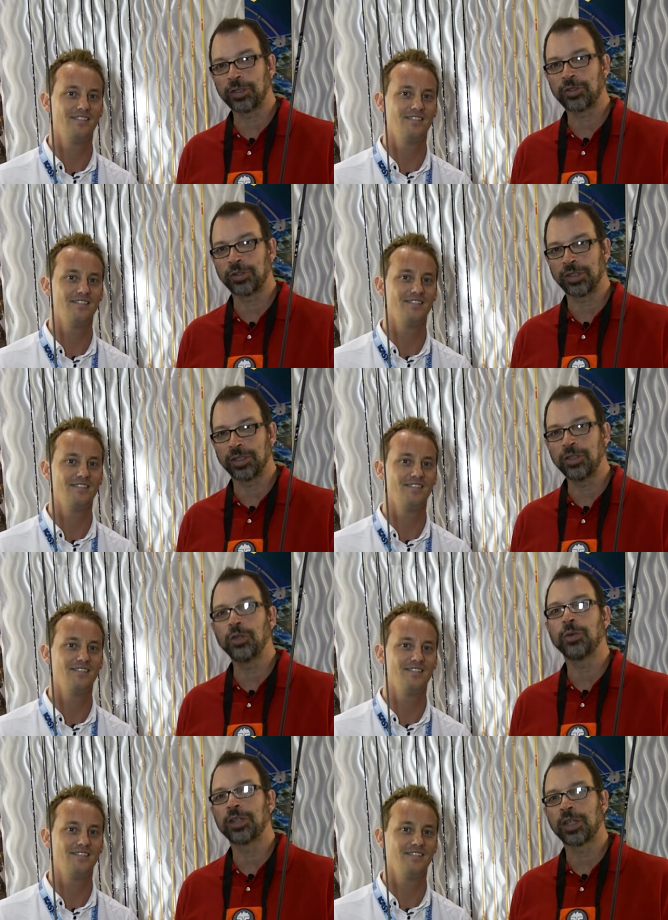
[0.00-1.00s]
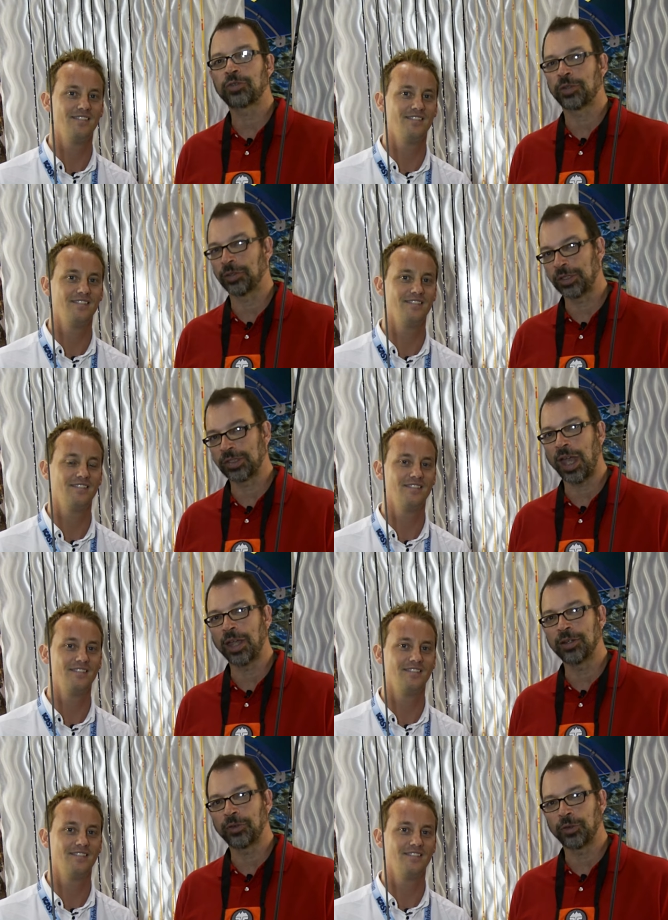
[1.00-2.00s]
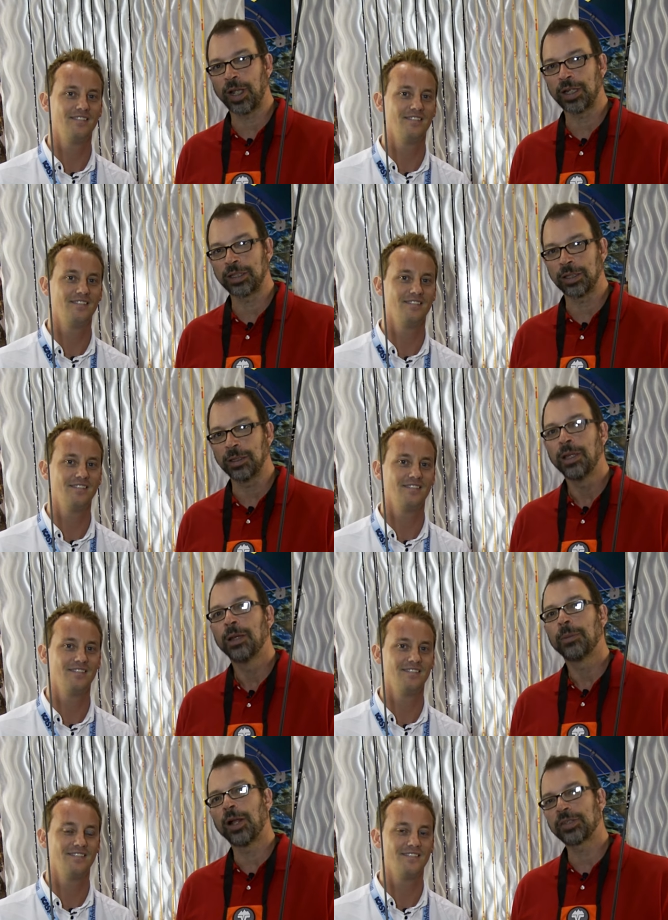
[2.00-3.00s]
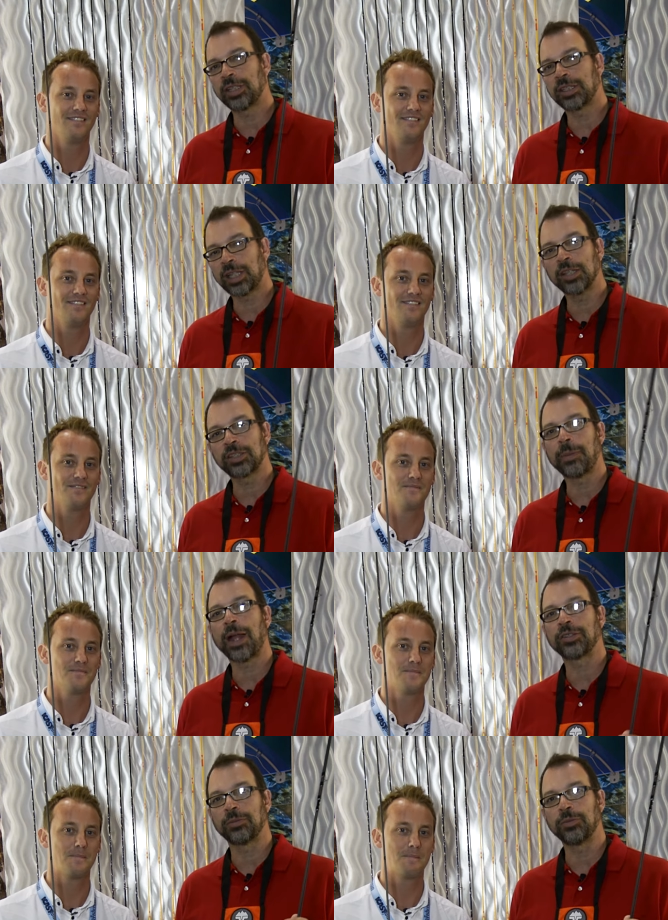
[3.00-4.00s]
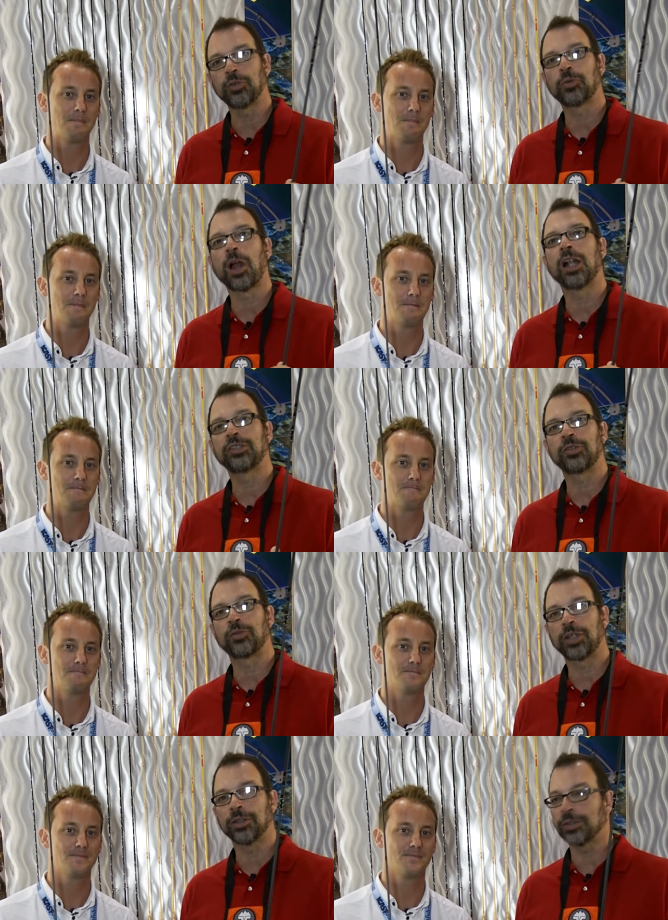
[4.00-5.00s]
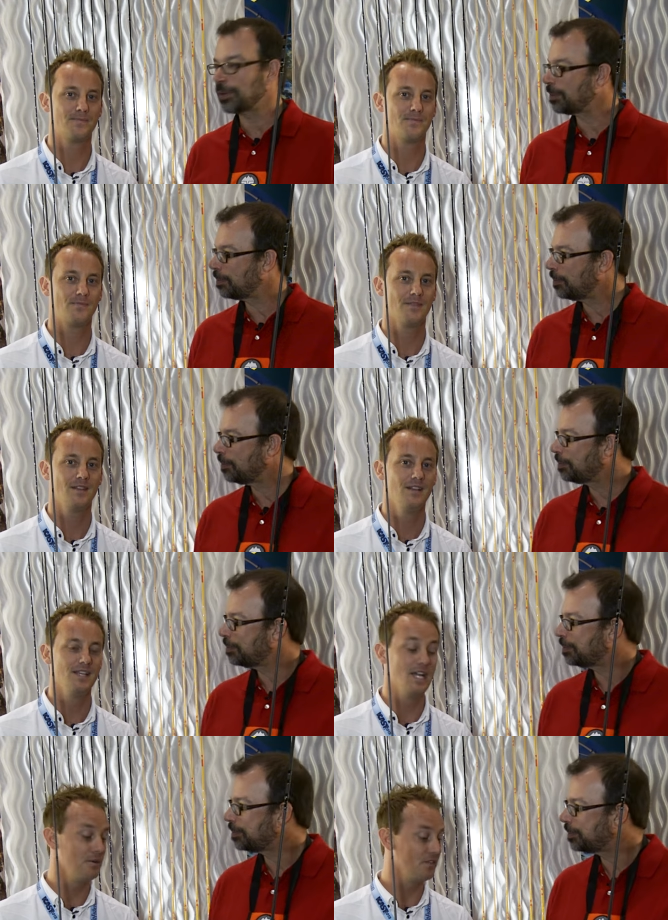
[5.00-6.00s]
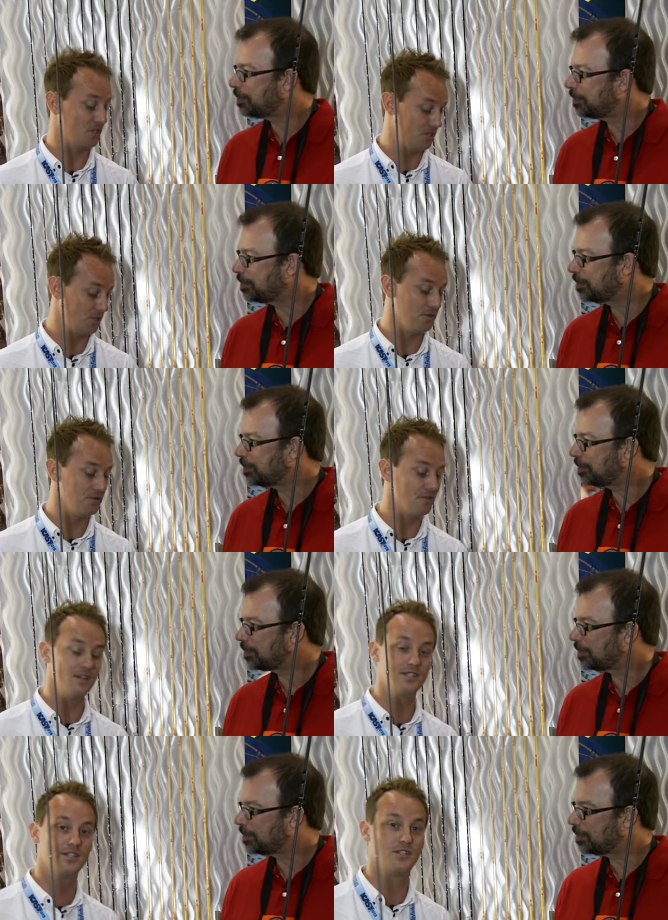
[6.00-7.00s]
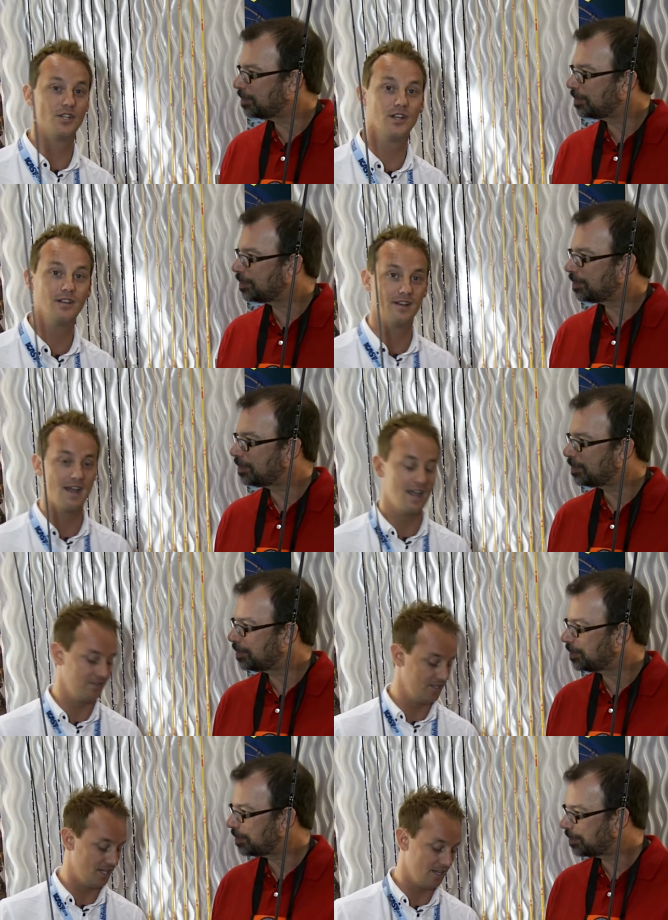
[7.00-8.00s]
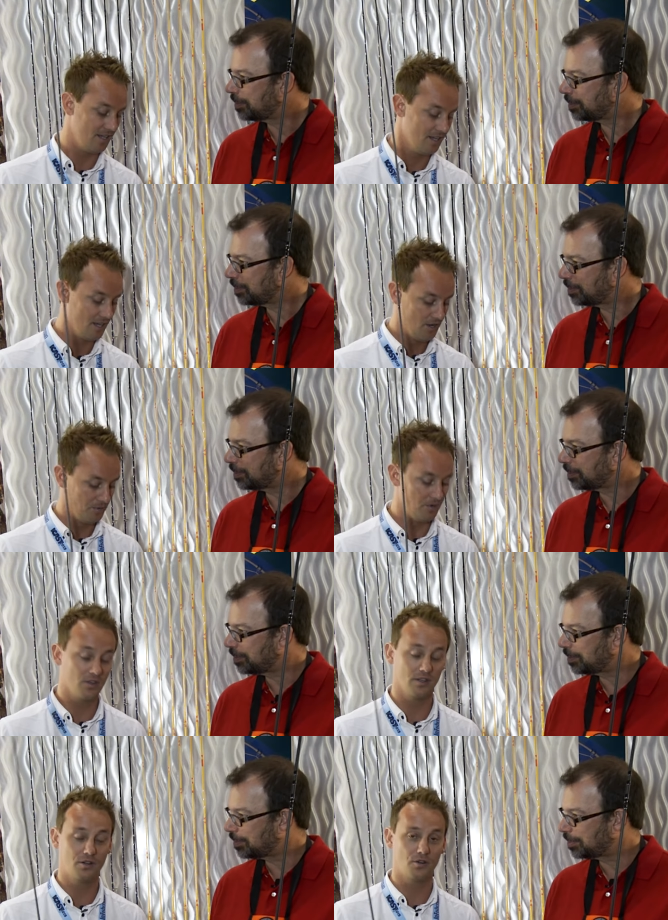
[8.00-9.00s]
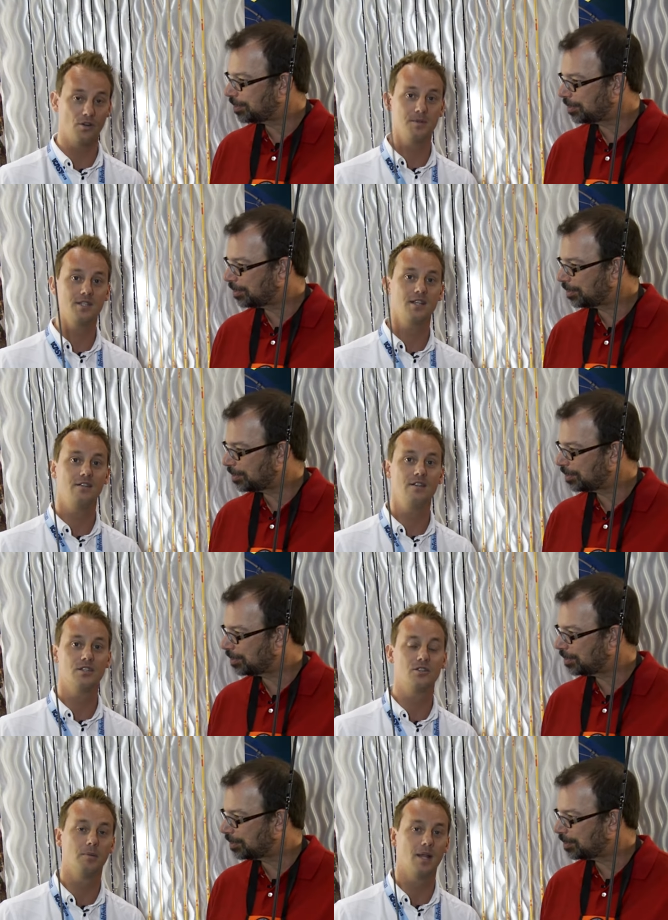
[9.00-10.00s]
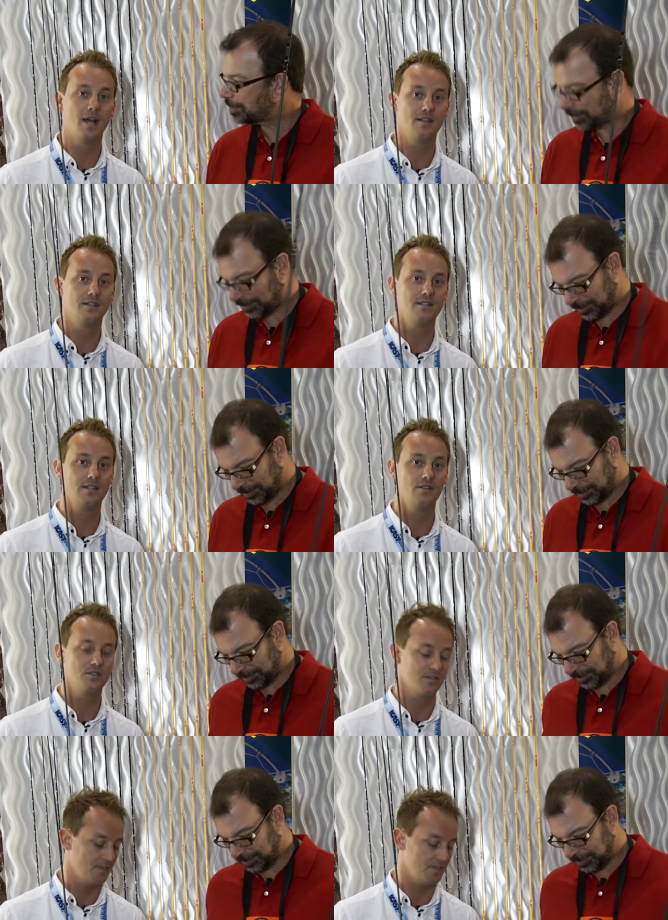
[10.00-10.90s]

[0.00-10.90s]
Speaker 1: Richardson, new industrial designer for Redington. Paul's going to tell us about some new rods and reels.
Speaker 2: Yeah, we've got two new rods this year at I F T D. We've got the Chromer series, a double-handed series of